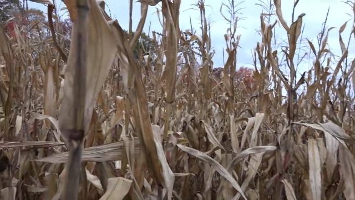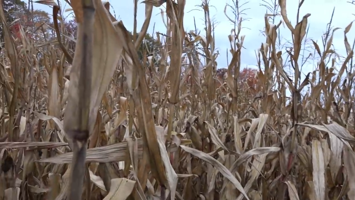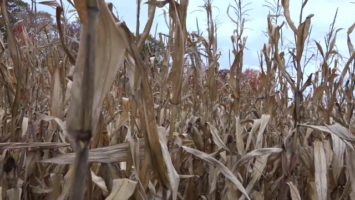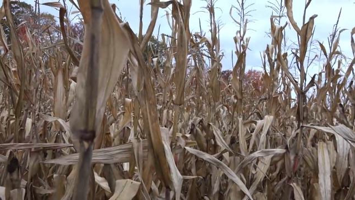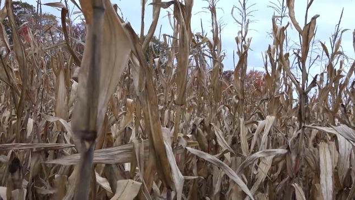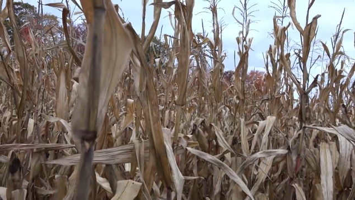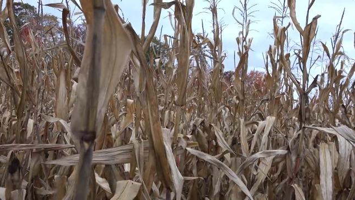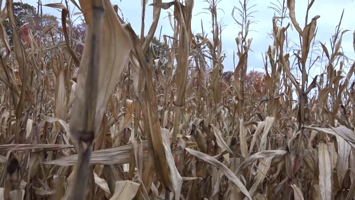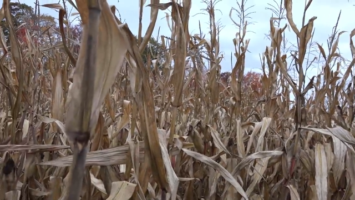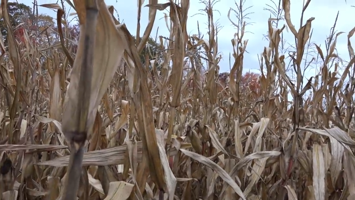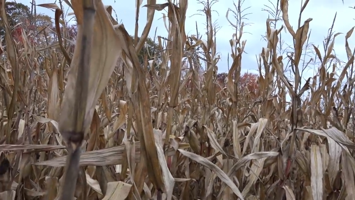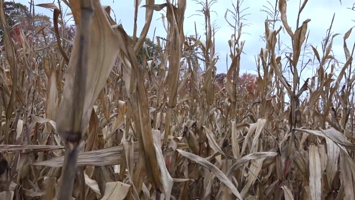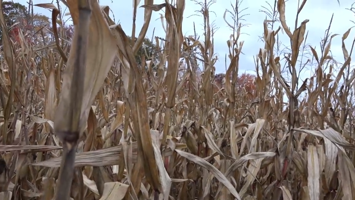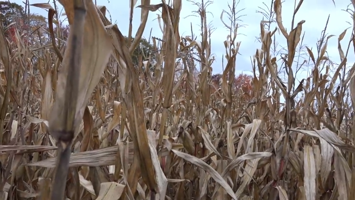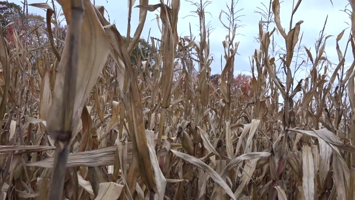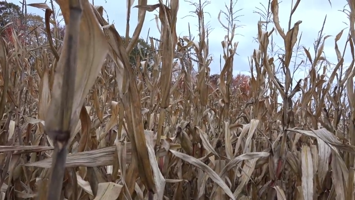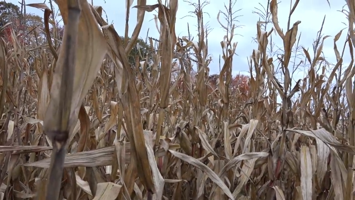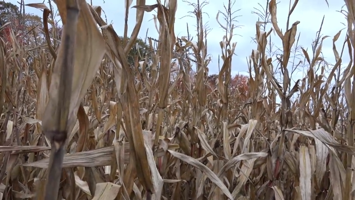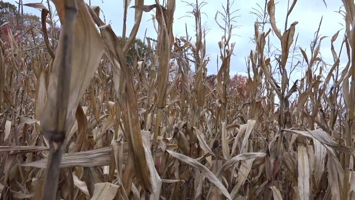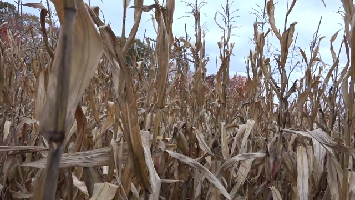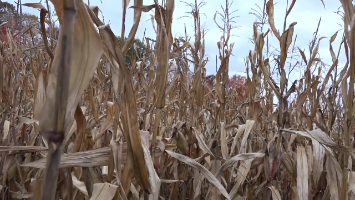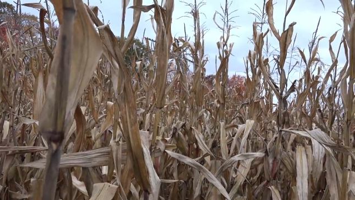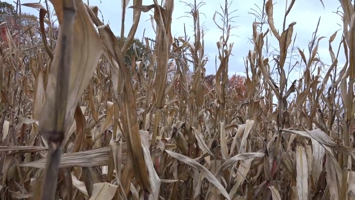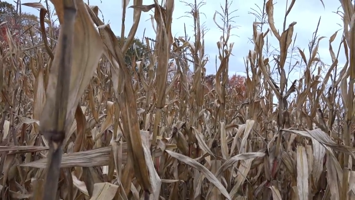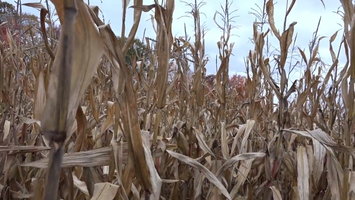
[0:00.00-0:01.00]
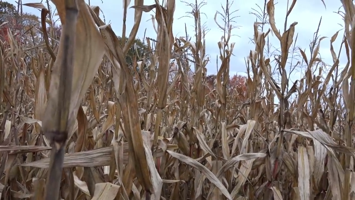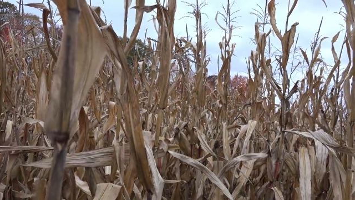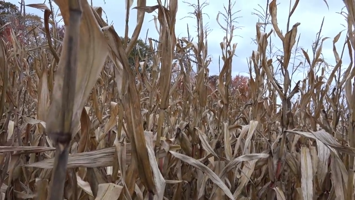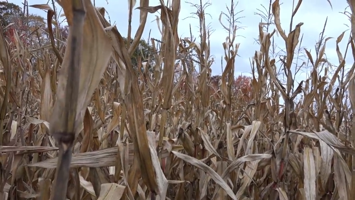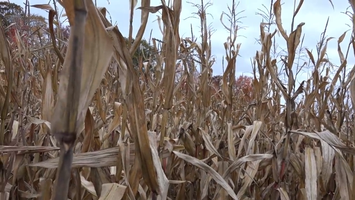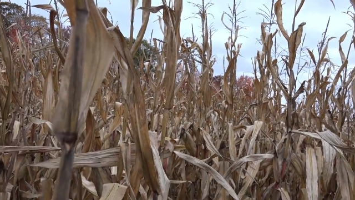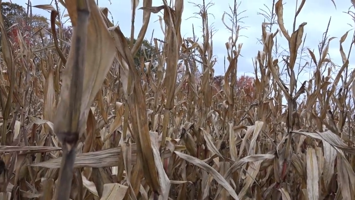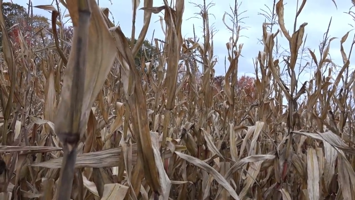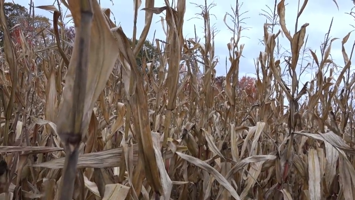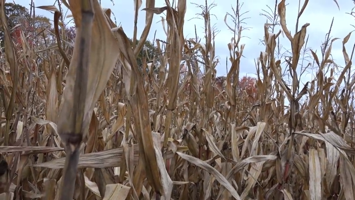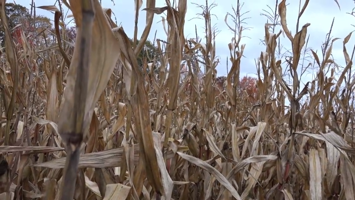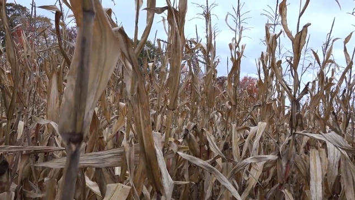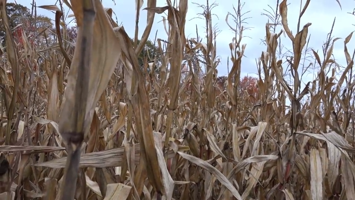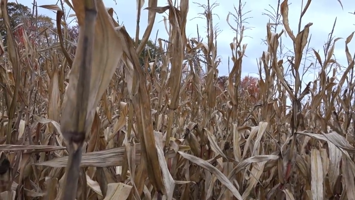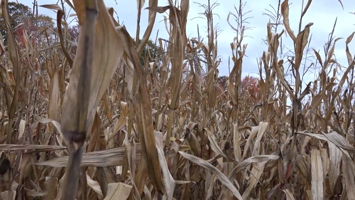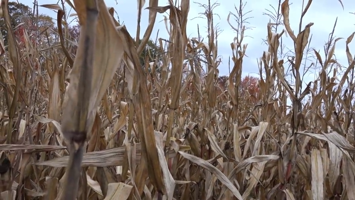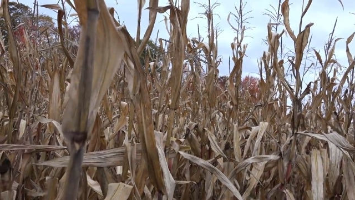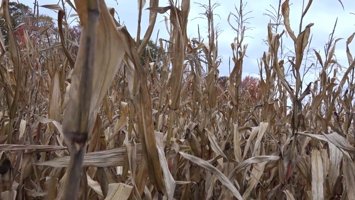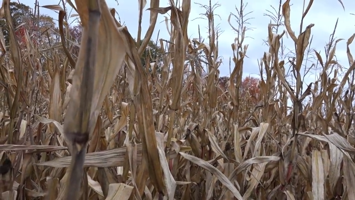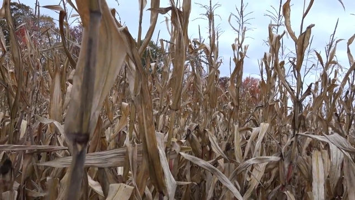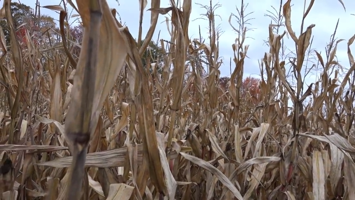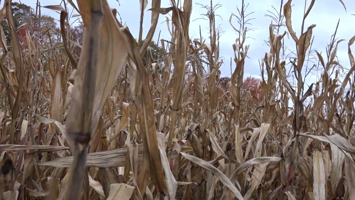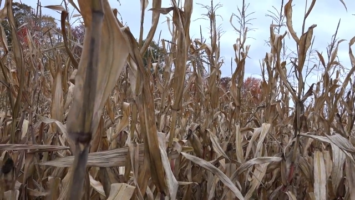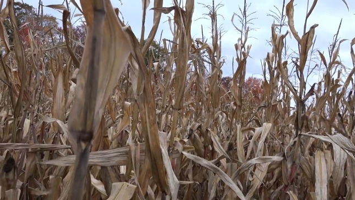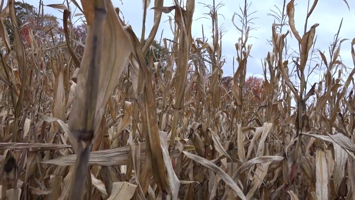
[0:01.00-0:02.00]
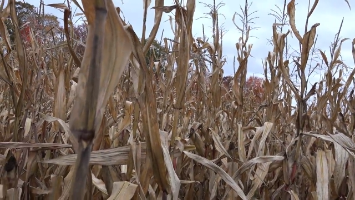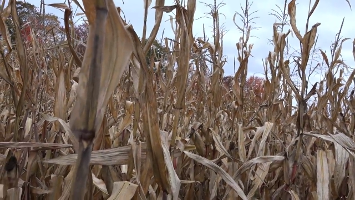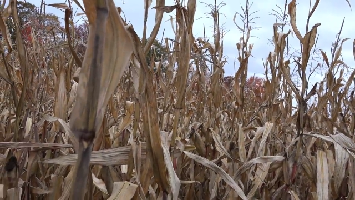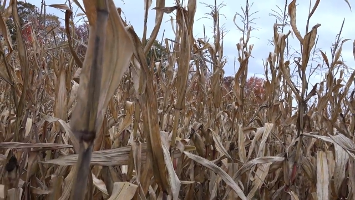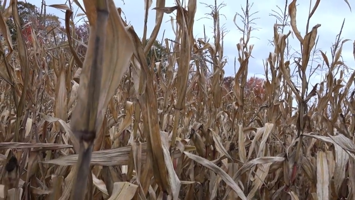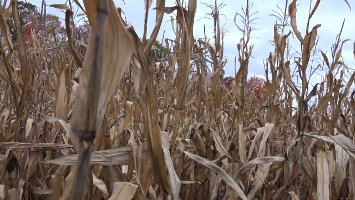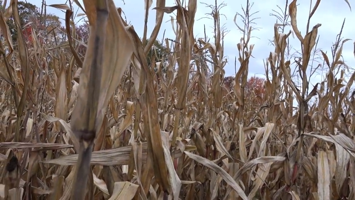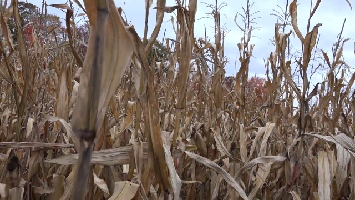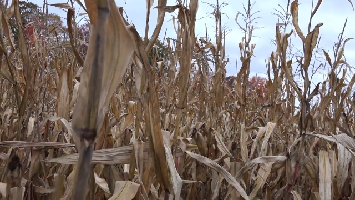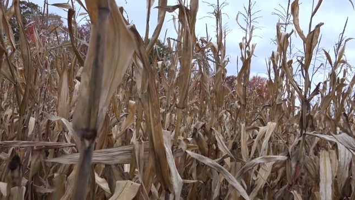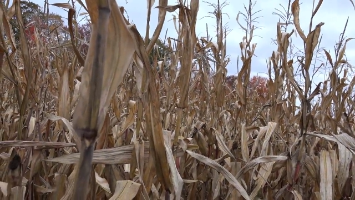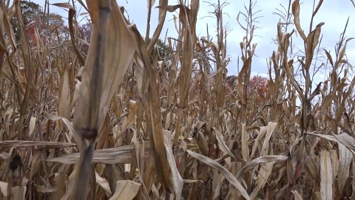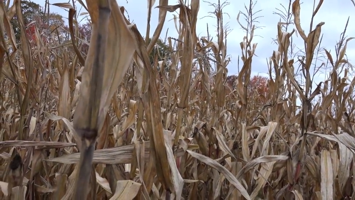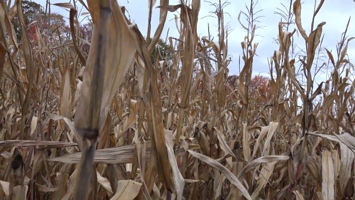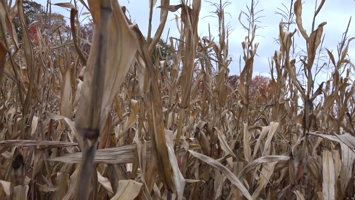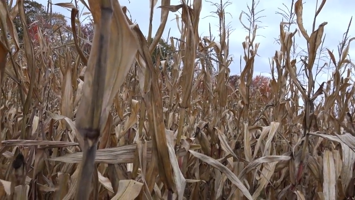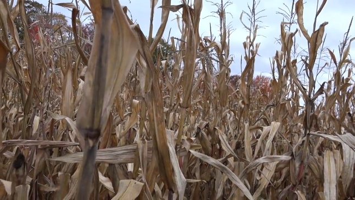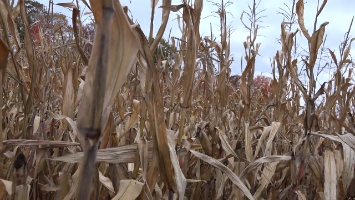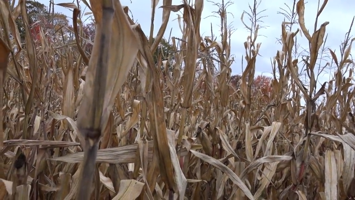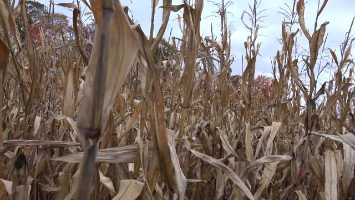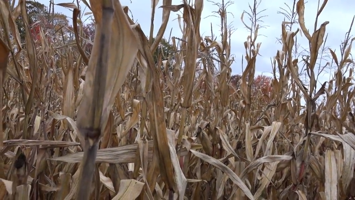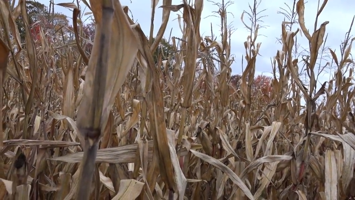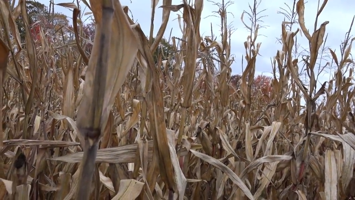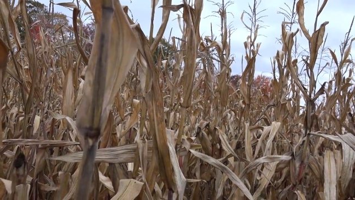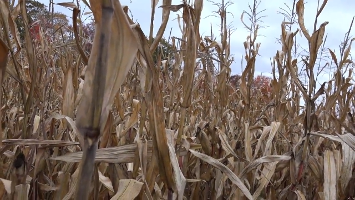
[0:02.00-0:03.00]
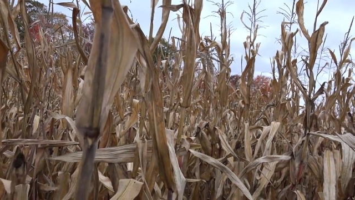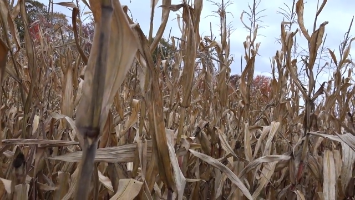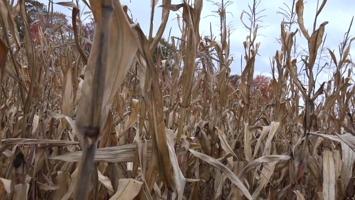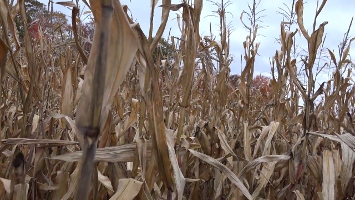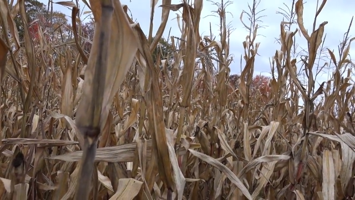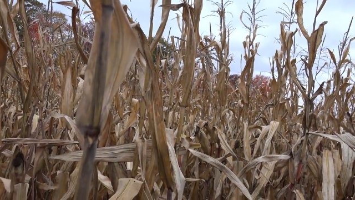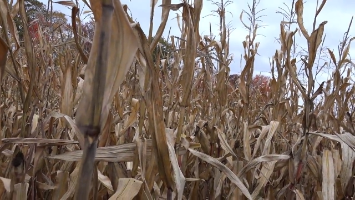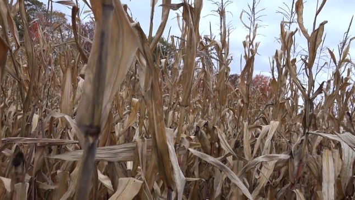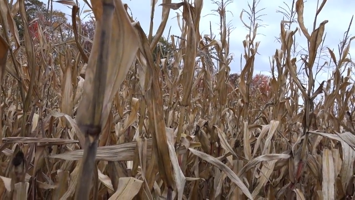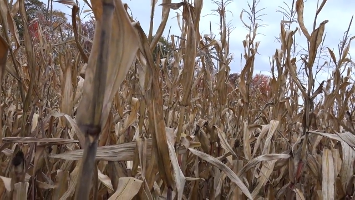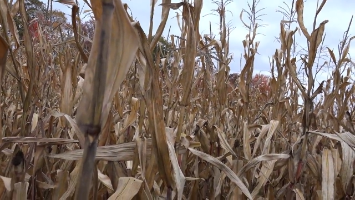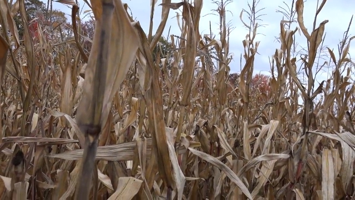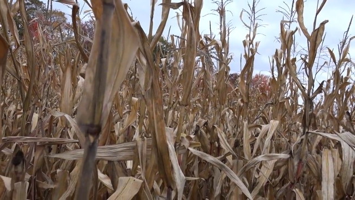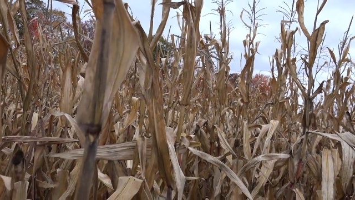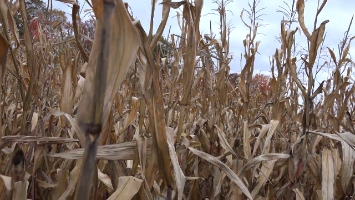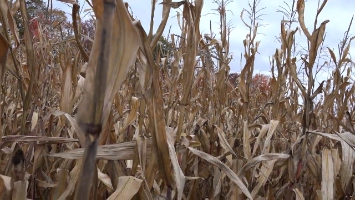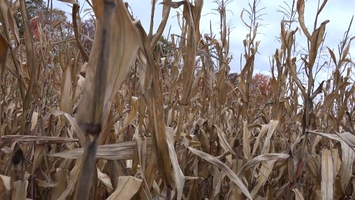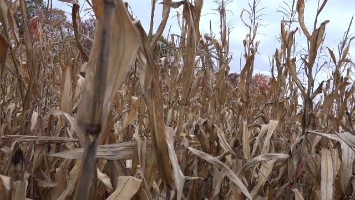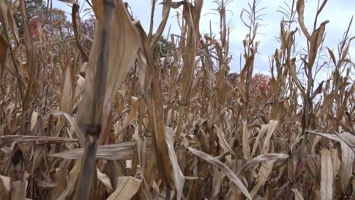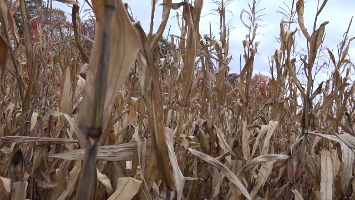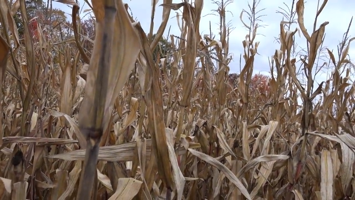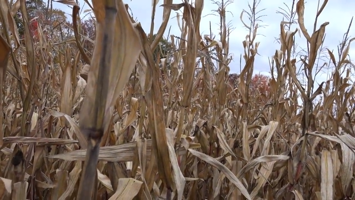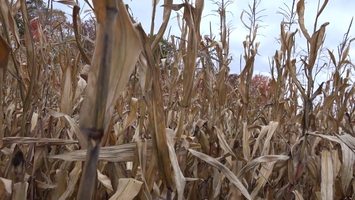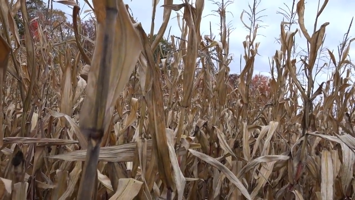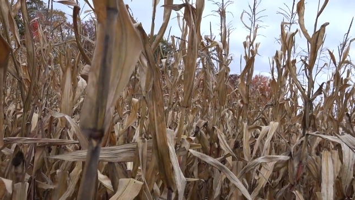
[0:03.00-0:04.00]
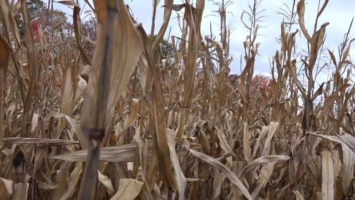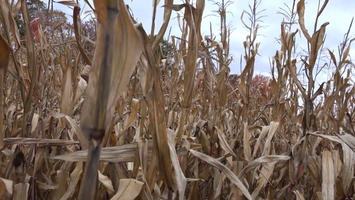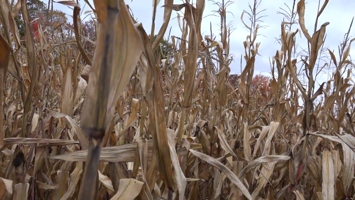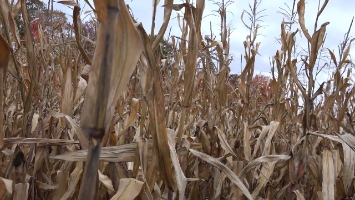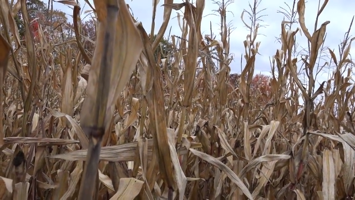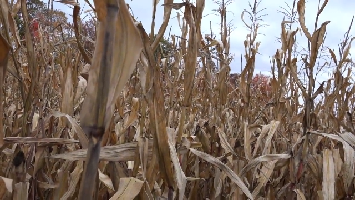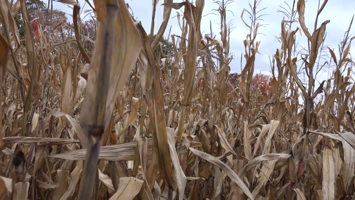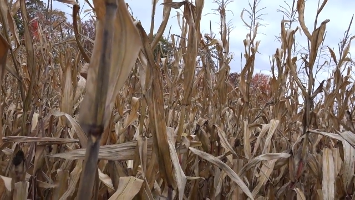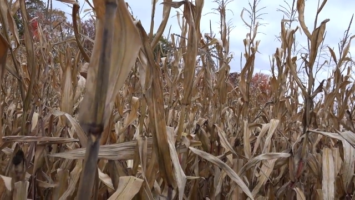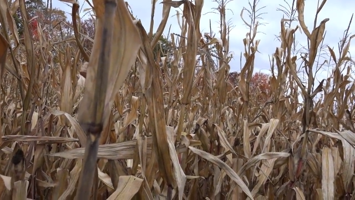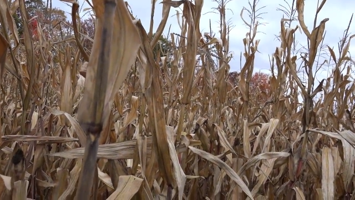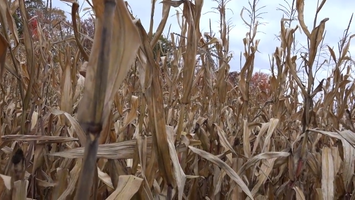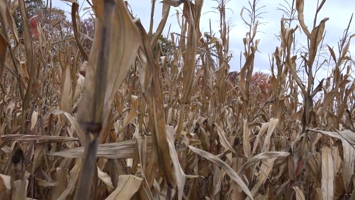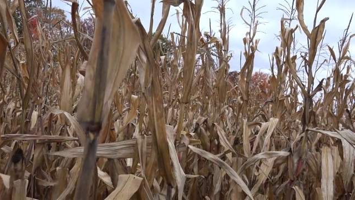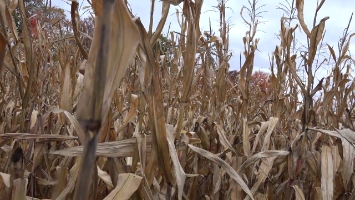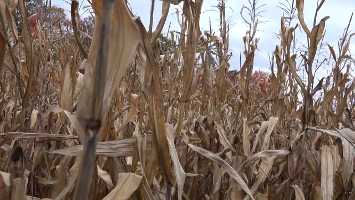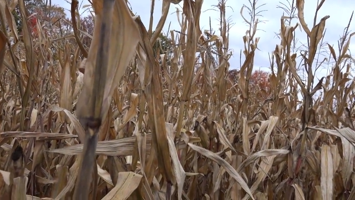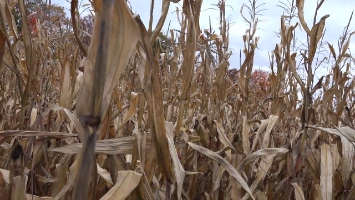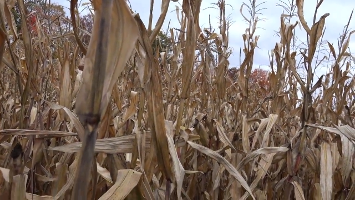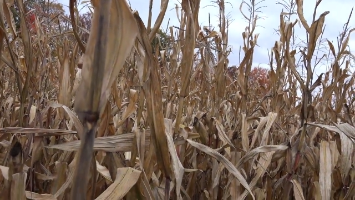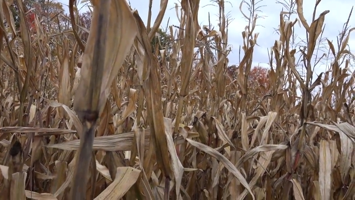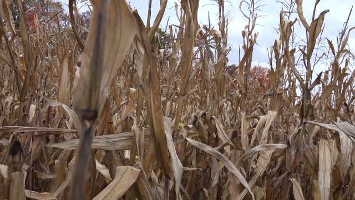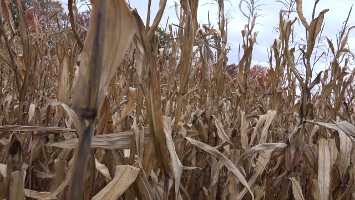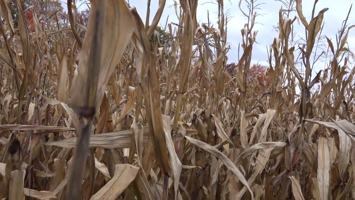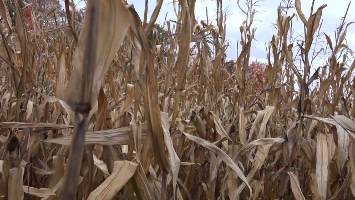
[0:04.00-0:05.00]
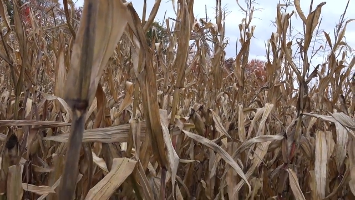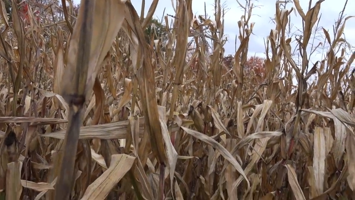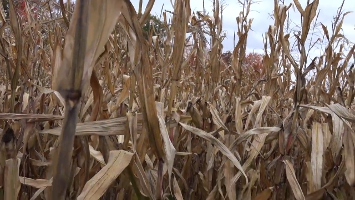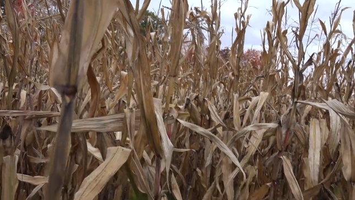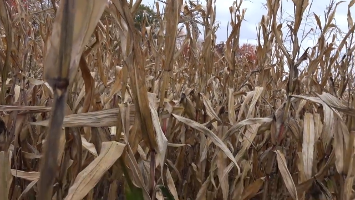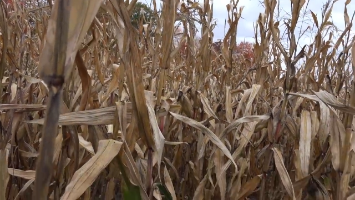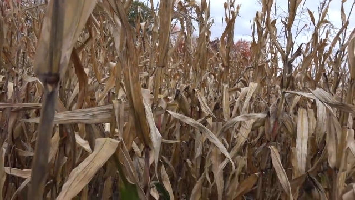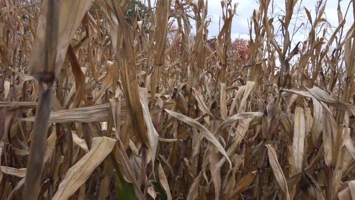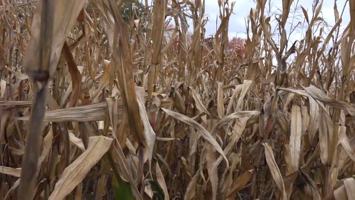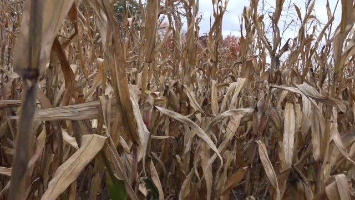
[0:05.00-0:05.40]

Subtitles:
(no speaker visible)